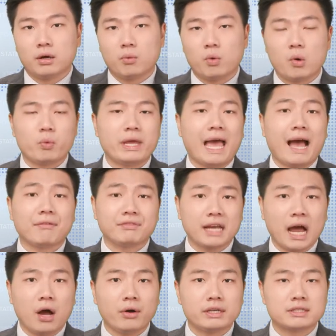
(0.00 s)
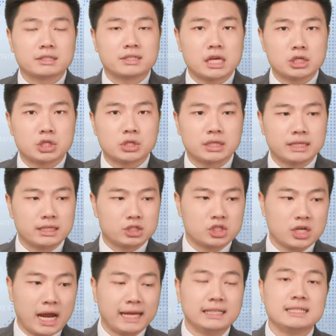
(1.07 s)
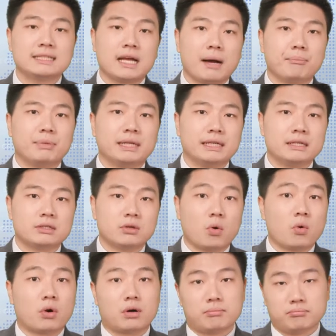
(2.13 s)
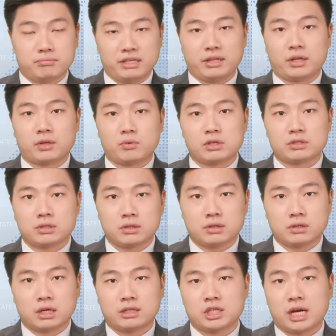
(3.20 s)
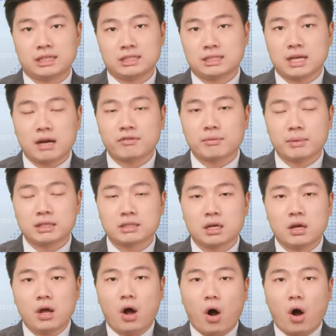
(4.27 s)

what we have now is essentially Chinese companies, or in other words, the Chinese government,